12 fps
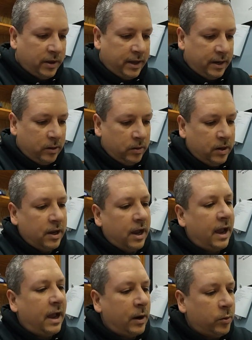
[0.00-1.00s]
that out.
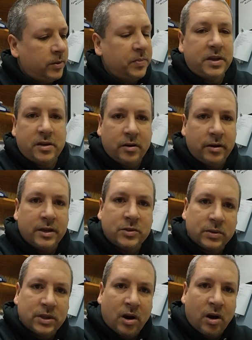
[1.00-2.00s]
I would be curious
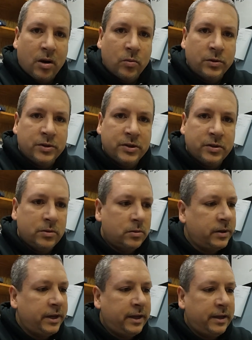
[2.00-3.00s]
what the heart will
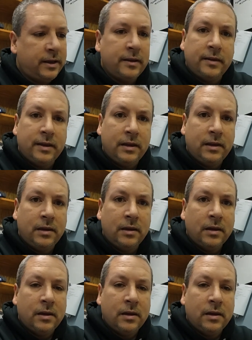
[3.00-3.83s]
do in the